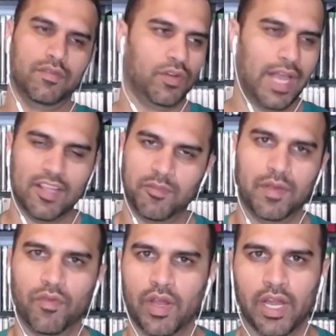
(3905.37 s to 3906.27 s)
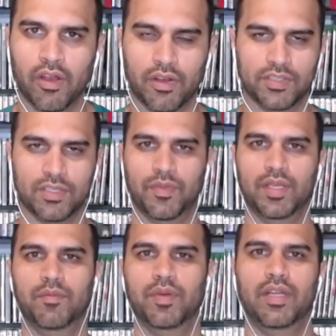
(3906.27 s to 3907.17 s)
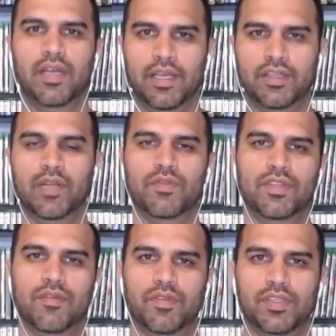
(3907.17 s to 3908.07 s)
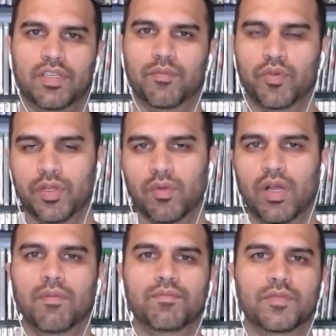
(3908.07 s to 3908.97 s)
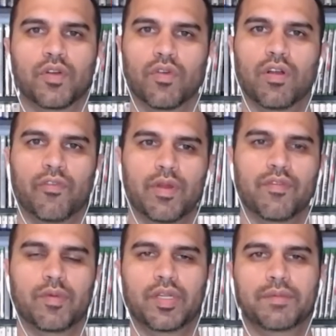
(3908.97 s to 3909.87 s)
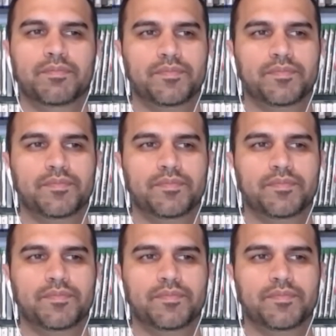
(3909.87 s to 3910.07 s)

gasping for air or something, but I thought it was definitely done pretty well overall from everybody.